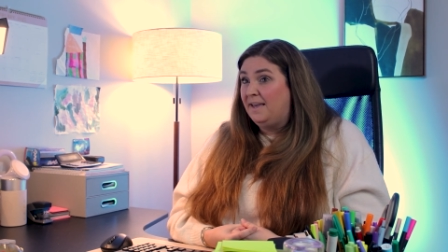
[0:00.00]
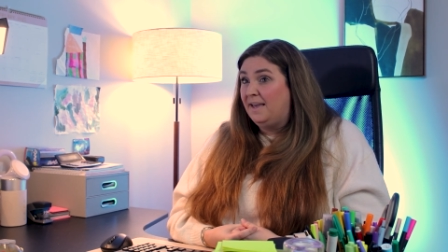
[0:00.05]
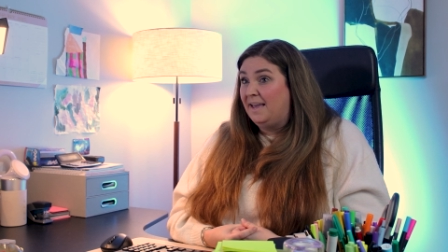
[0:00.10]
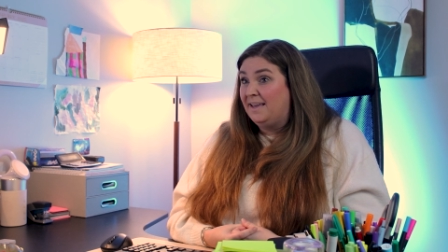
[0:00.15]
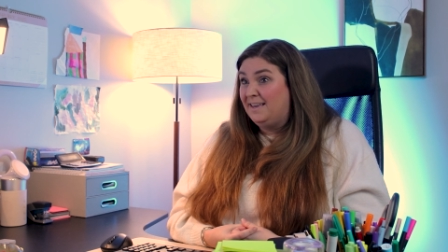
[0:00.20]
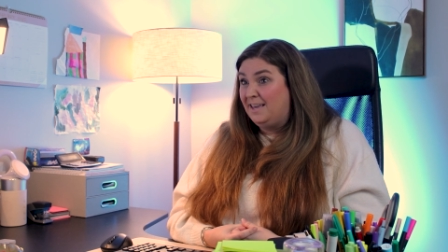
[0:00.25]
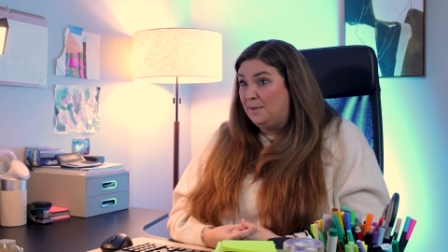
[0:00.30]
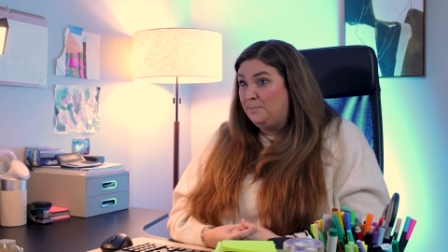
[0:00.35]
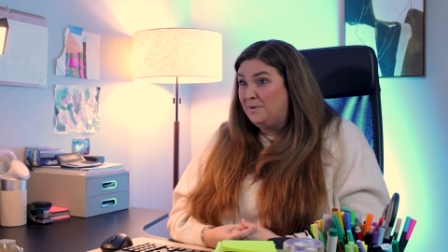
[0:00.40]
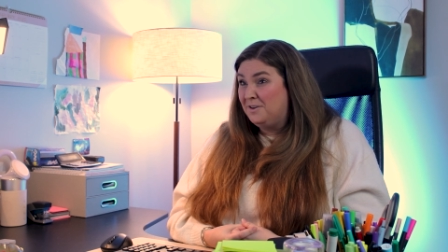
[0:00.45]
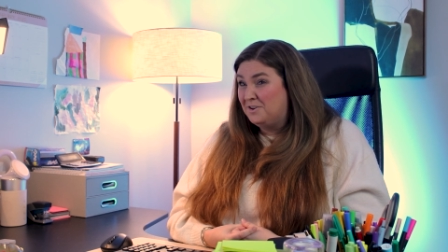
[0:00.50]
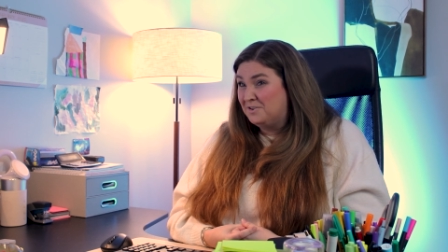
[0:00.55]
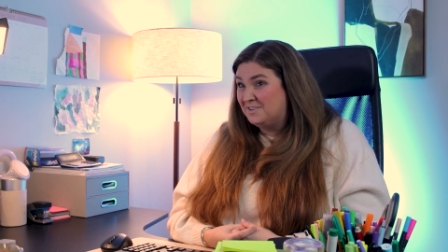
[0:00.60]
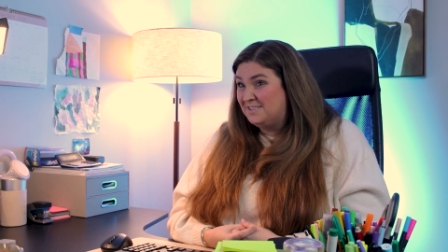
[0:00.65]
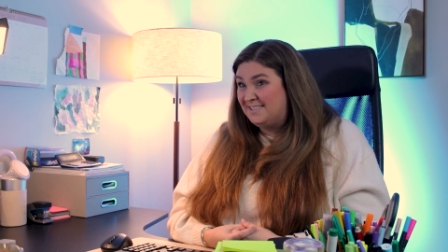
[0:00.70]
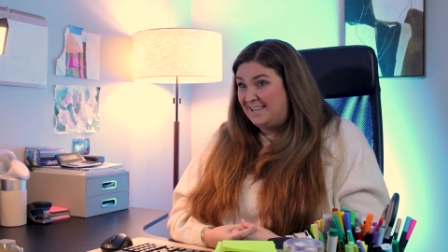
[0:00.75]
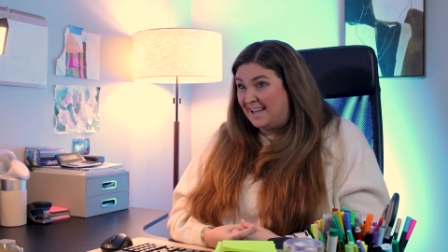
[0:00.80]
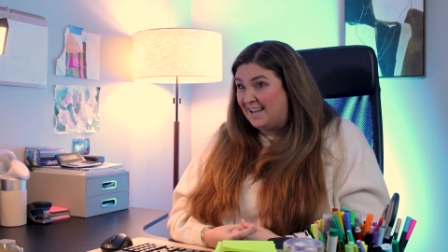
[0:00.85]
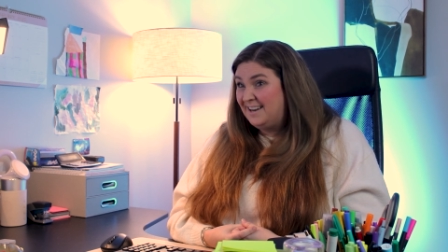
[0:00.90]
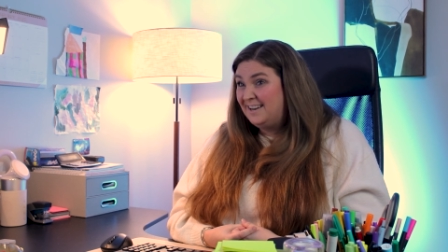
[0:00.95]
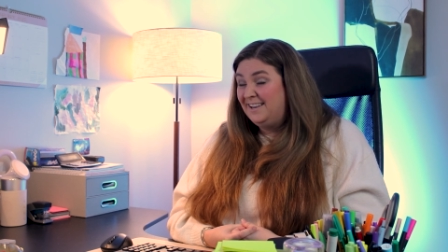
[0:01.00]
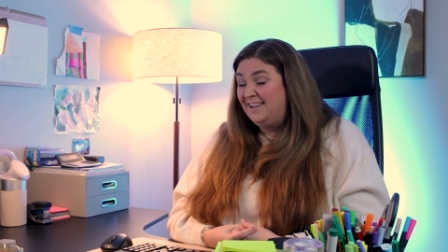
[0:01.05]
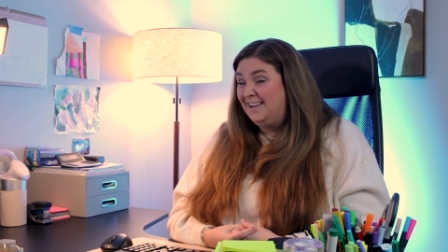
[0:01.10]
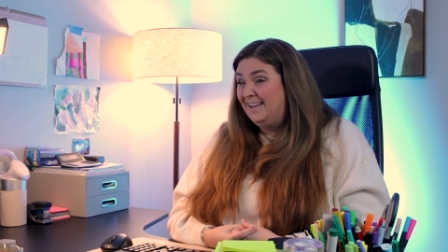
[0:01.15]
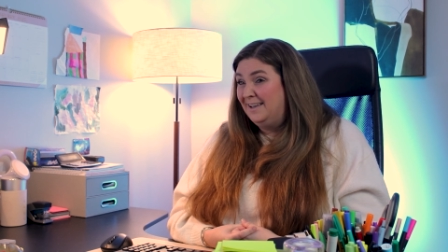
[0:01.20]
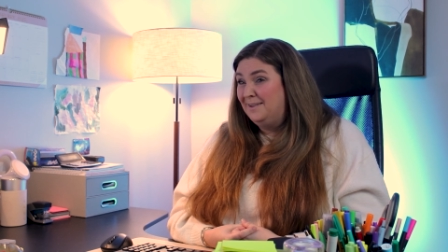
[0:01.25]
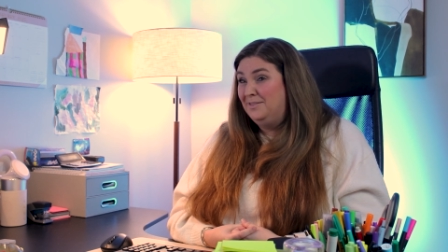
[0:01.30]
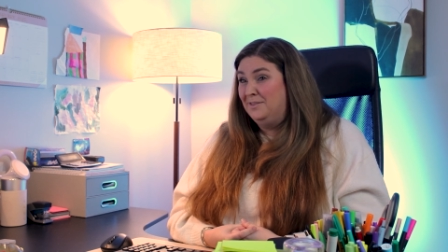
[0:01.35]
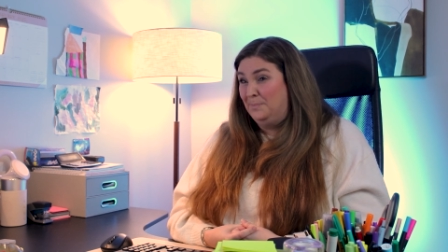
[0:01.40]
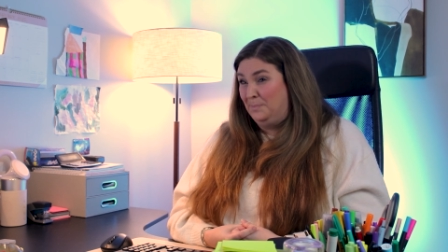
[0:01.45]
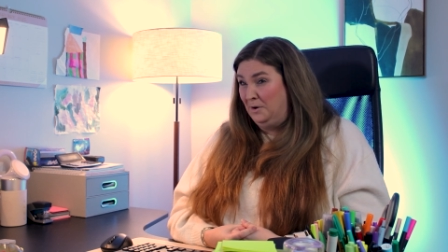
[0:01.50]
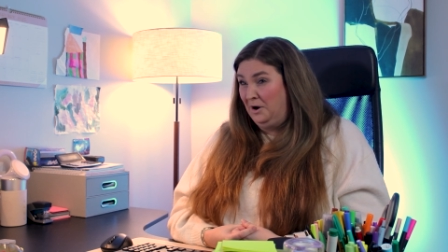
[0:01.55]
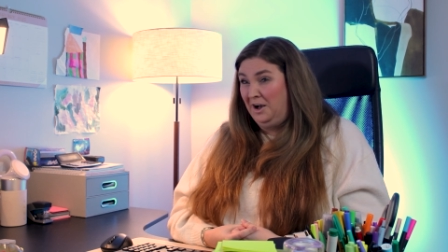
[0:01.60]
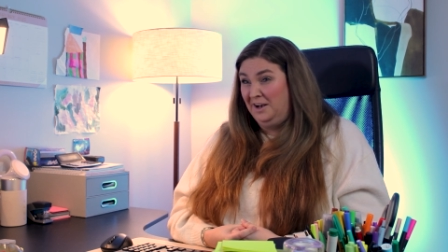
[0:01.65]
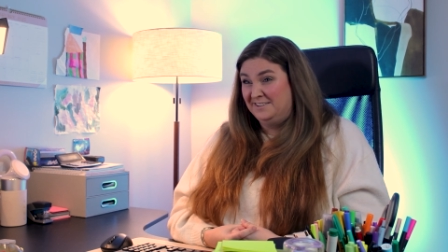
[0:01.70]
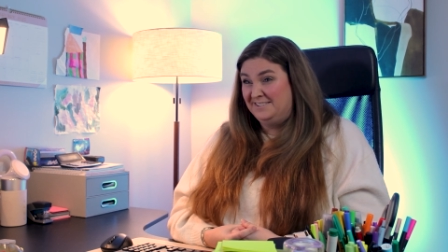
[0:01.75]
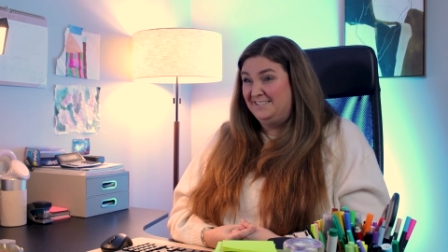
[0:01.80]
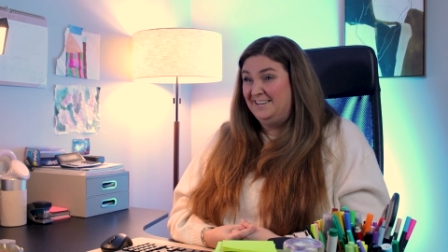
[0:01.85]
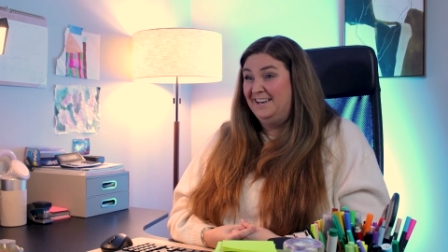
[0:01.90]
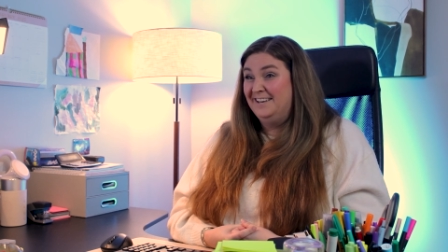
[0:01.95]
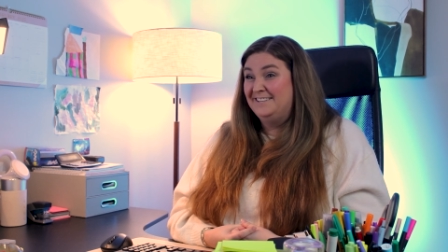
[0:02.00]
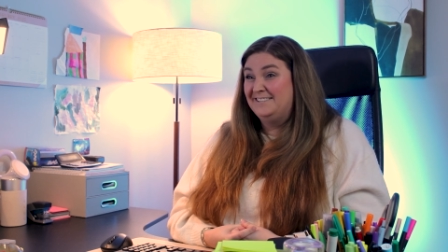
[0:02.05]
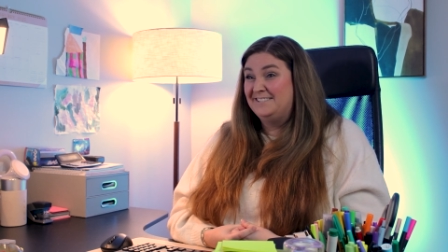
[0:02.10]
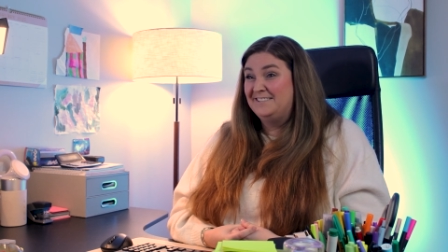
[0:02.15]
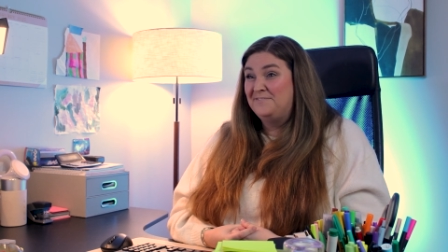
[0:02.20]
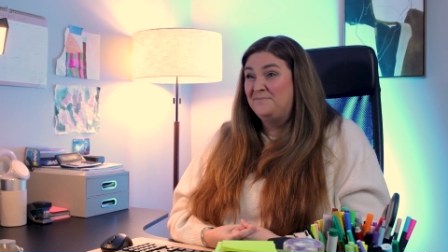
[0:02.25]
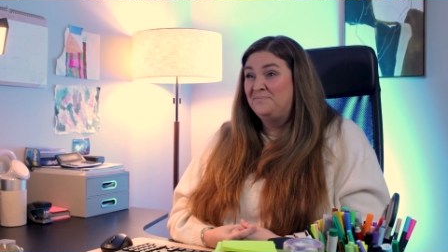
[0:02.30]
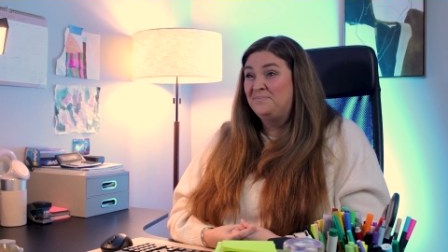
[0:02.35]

and keeping your sanity in the process.